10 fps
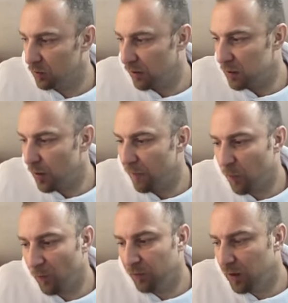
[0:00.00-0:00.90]
So that's why after
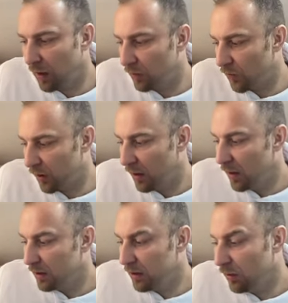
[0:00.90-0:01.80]
move d three,
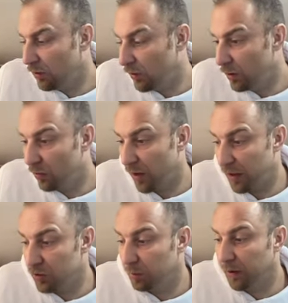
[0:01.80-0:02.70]
the Ethereal
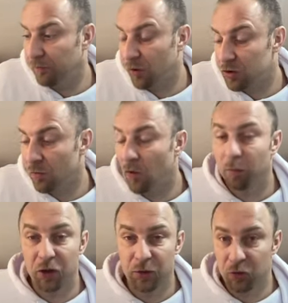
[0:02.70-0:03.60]
engine played first of all
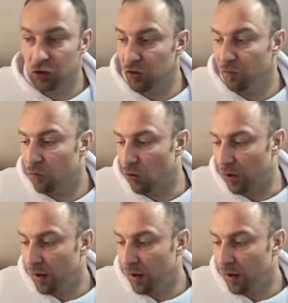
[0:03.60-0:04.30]
bishop to g four,